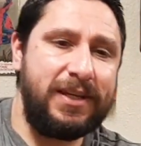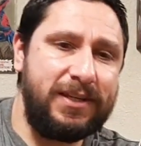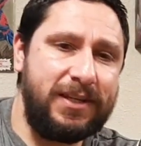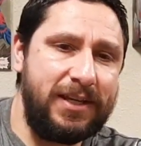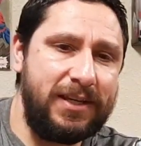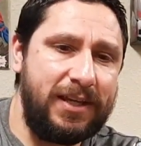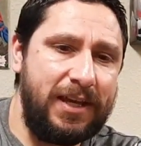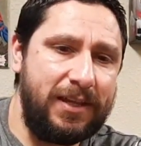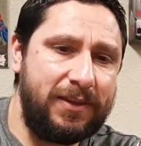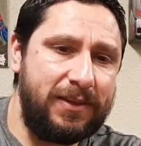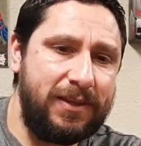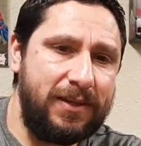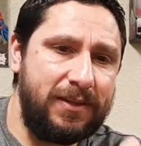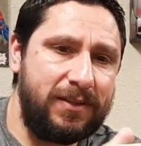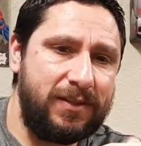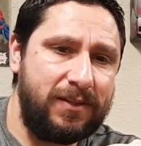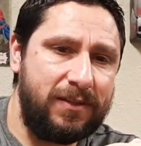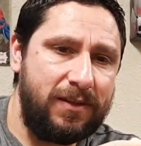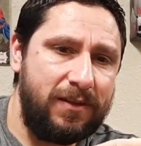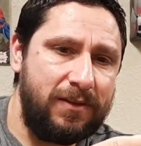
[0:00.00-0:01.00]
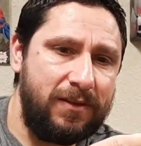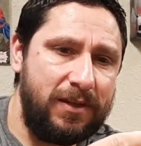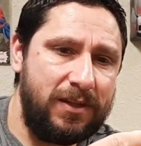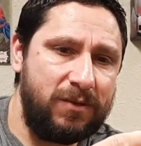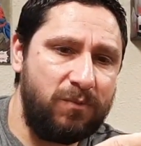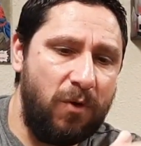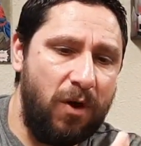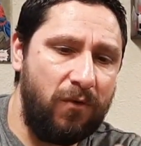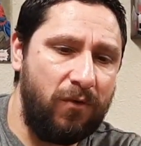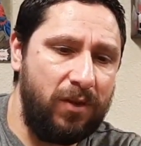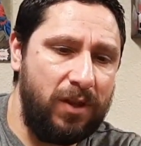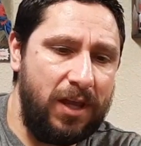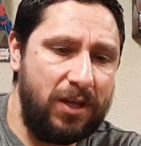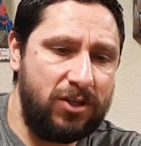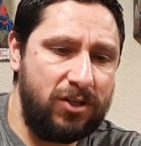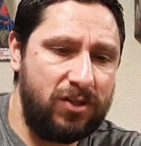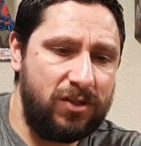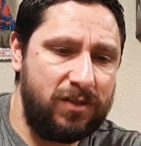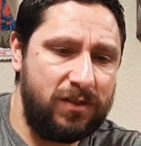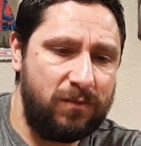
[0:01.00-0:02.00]
he did get this this Marvel
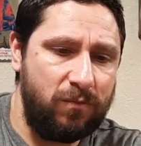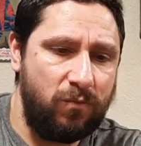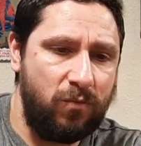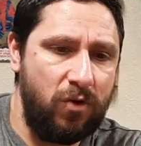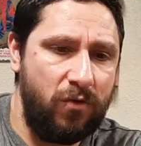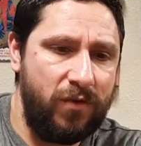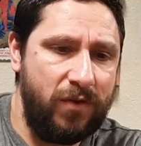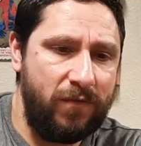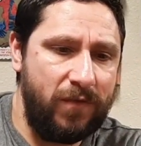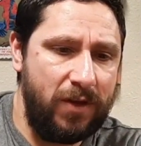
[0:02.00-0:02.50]
Legends movie